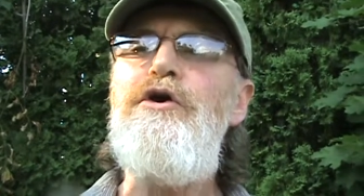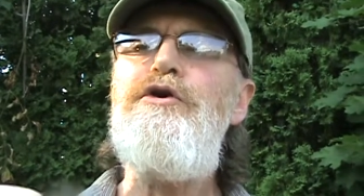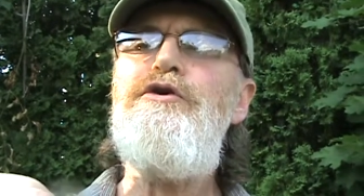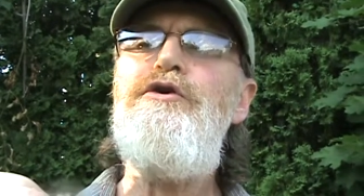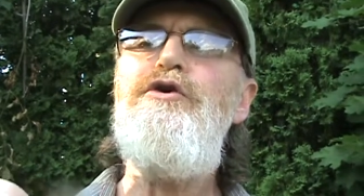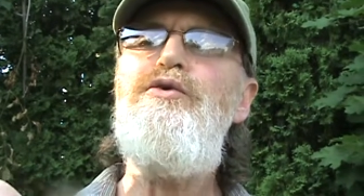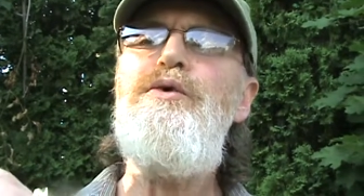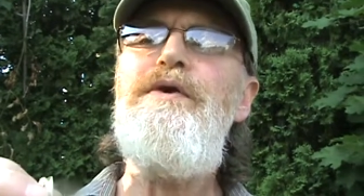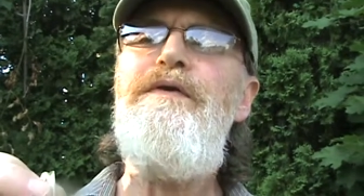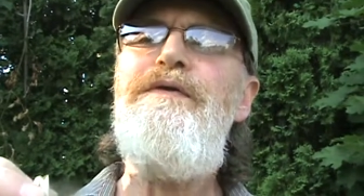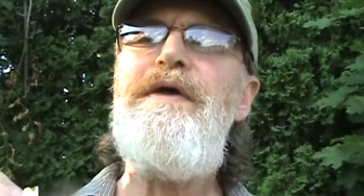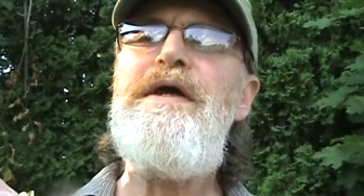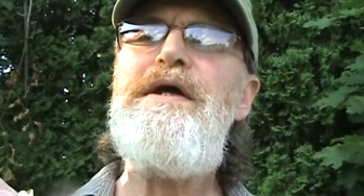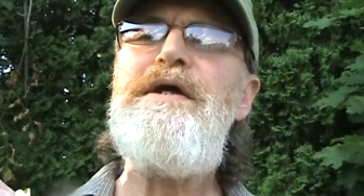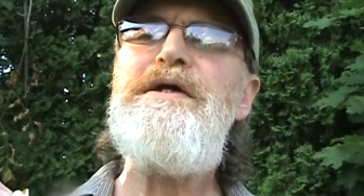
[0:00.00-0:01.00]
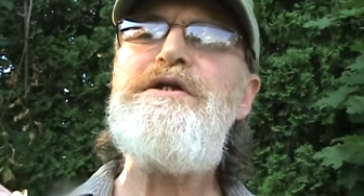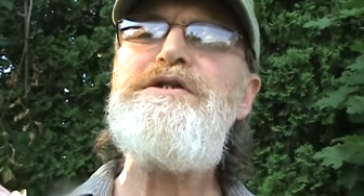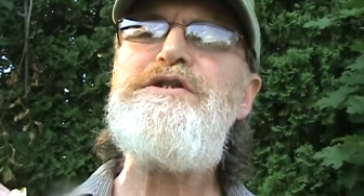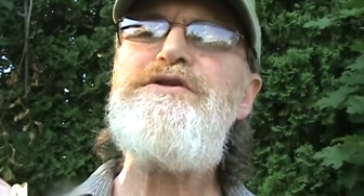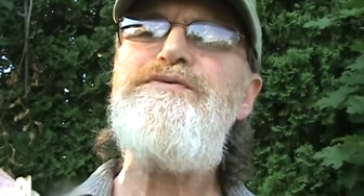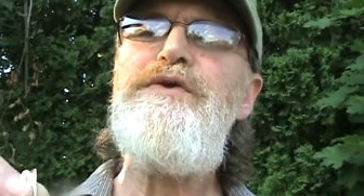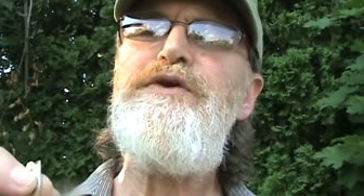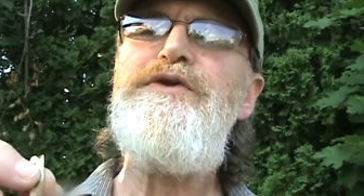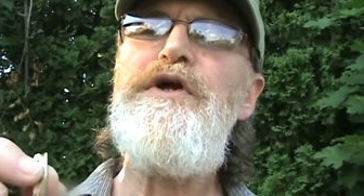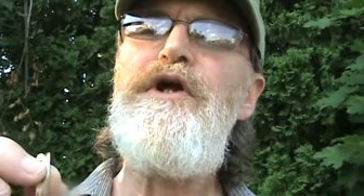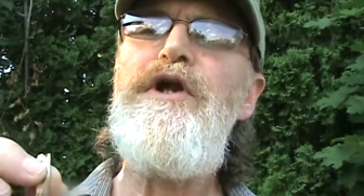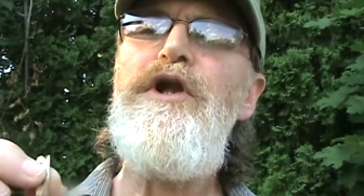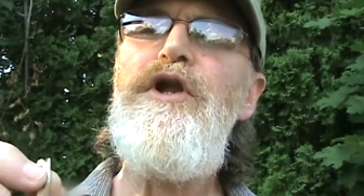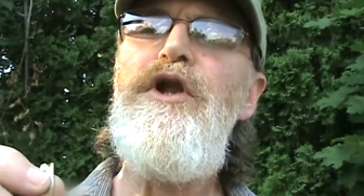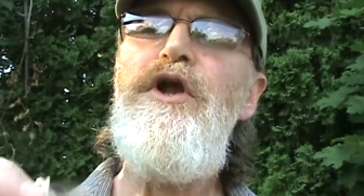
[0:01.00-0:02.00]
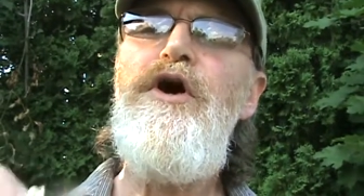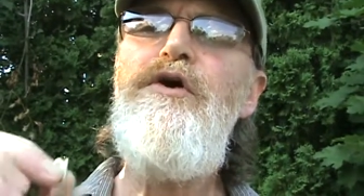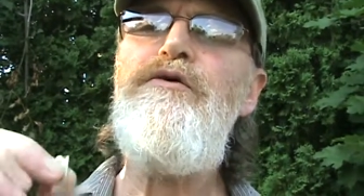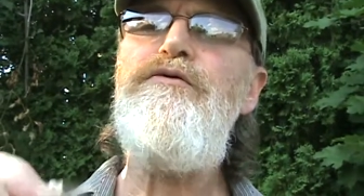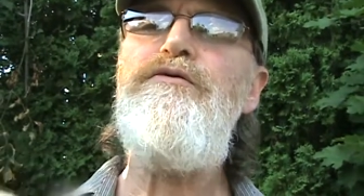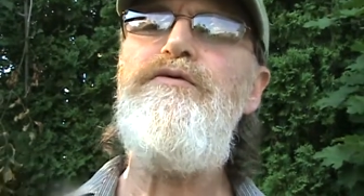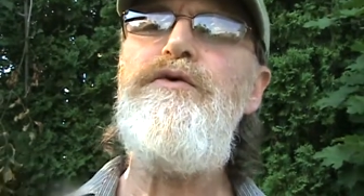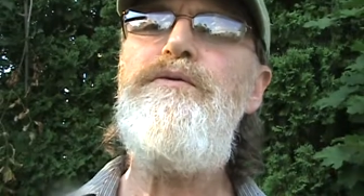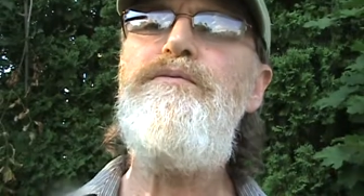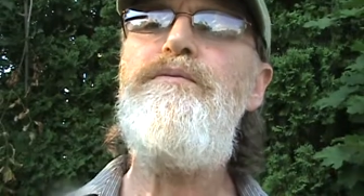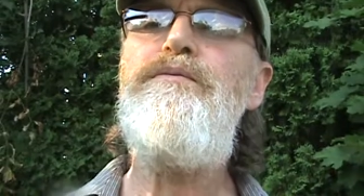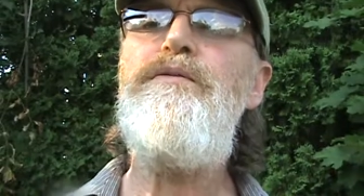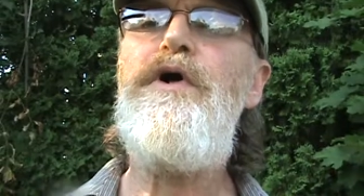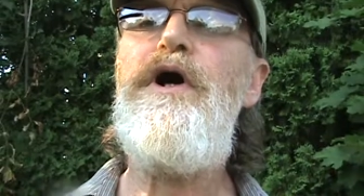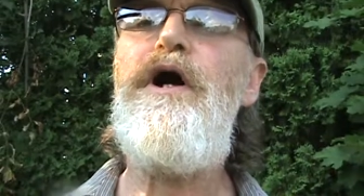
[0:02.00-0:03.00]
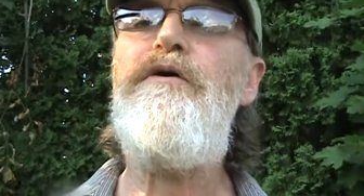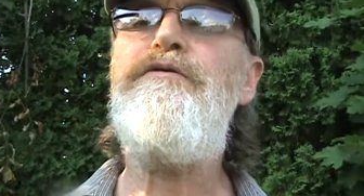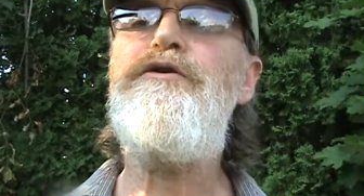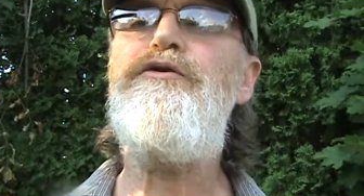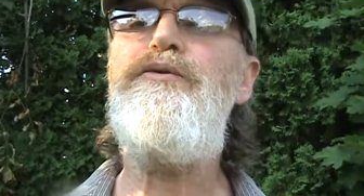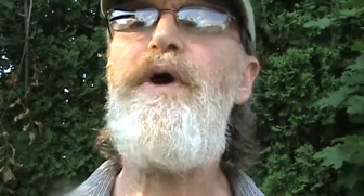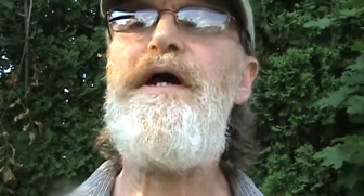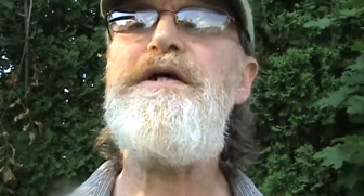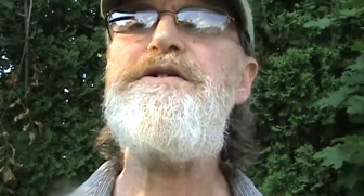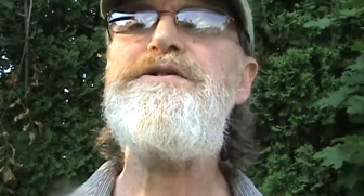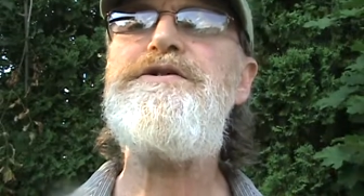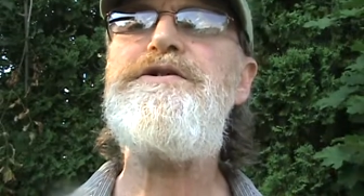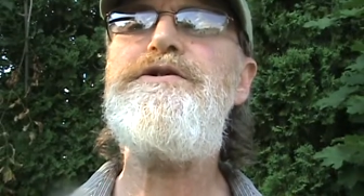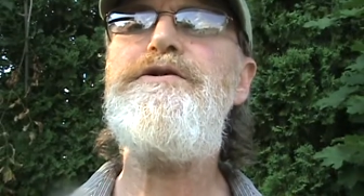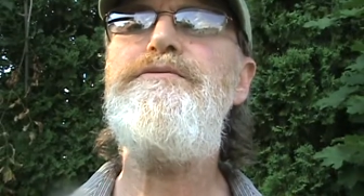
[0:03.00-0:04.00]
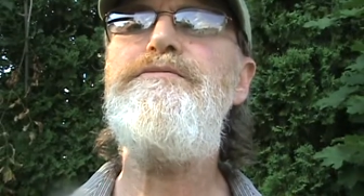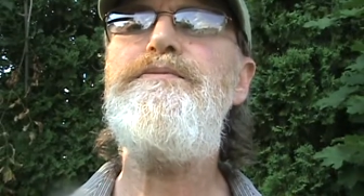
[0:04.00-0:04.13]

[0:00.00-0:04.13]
Doing things for the love of Christ.